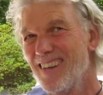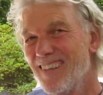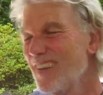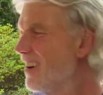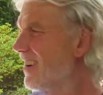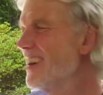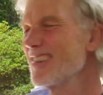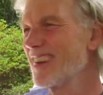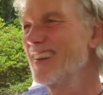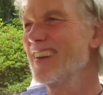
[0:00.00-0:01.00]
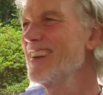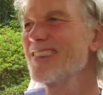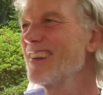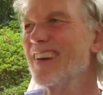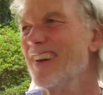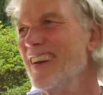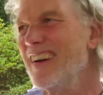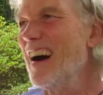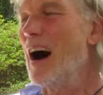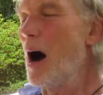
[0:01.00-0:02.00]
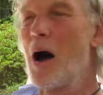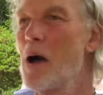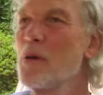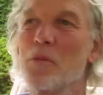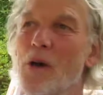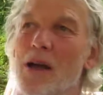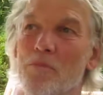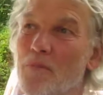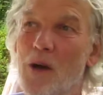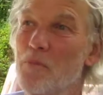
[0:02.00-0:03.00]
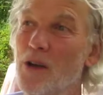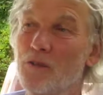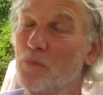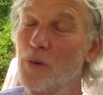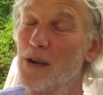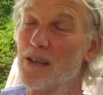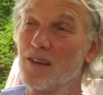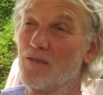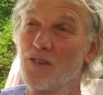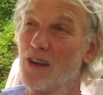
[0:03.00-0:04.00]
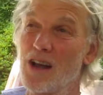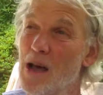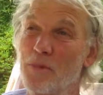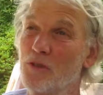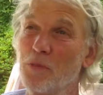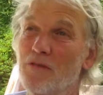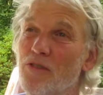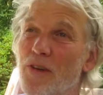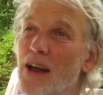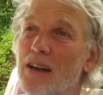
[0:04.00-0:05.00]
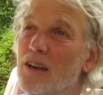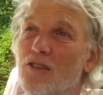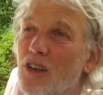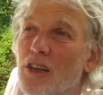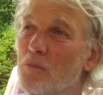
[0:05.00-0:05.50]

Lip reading: No, it isn't. It isn't. I mean, my best buddy in Vietnam has been fighting to get